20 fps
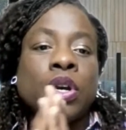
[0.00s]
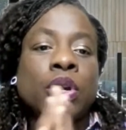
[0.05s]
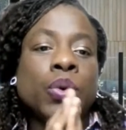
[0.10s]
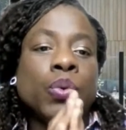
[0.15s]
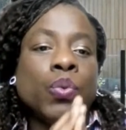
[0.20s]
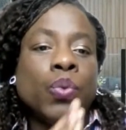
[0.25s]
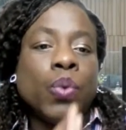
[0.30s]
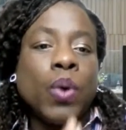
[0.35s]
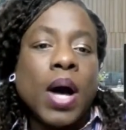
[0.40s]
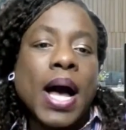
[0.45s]

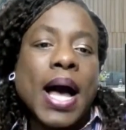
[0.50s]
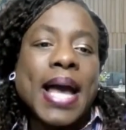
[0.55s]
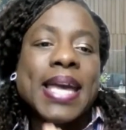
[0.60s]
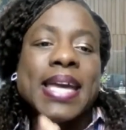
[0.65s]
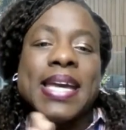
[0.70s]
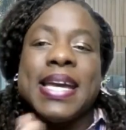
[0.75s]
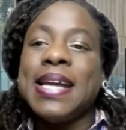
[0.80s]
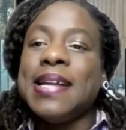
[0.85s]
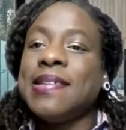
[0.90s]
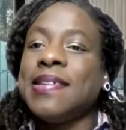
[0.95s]
why
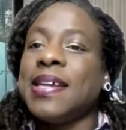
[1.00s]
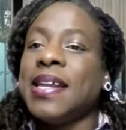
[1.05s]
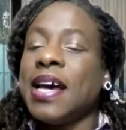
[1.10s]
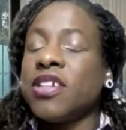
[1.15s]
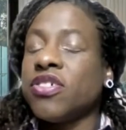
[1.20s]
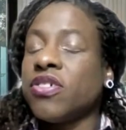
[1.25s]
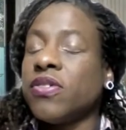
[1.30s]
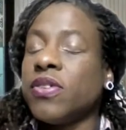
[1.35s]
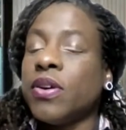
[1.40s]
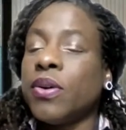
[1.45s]

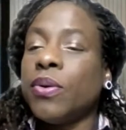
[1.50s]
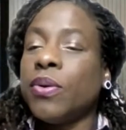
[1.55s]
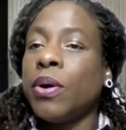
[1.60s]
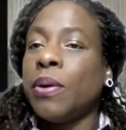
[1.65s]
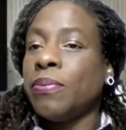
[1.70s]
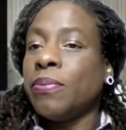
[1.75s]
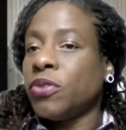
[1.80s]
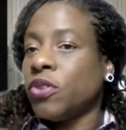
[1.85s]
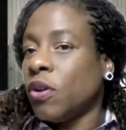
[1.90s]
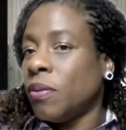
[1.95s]
international
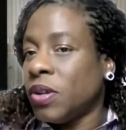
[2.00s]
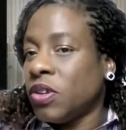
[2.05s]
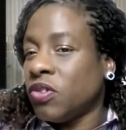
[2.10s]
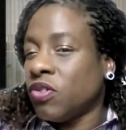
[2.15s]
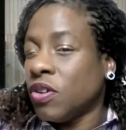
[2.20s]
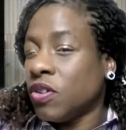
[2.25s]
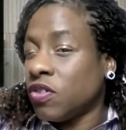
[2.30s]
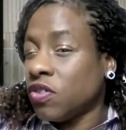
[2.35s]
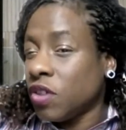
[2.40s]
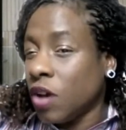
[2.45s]

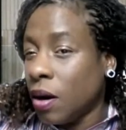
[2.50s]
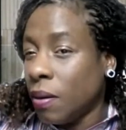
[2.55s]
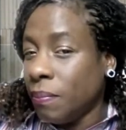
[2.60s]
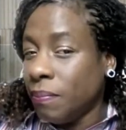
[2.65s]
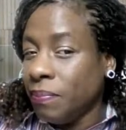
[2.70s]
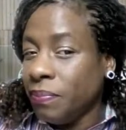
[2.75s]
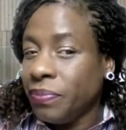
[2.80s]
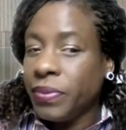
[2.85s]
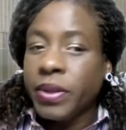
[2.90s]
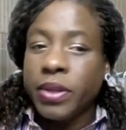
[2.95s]
optometrists,
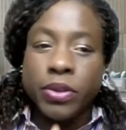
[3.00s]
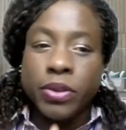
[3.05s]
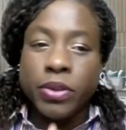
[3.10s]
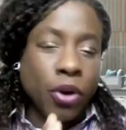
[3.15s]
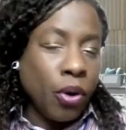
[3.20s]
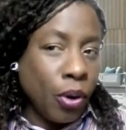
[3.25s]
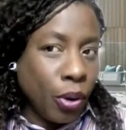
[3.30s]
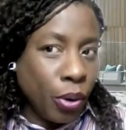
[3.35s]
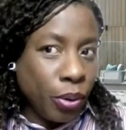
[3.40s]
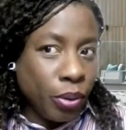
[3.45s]
some,
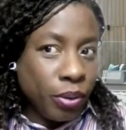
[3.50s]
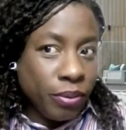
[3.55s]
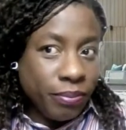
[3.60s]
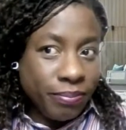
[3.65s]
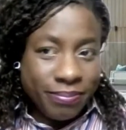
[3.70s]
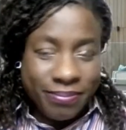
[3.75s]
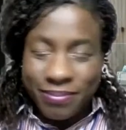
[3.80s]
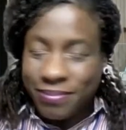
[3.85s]
not all,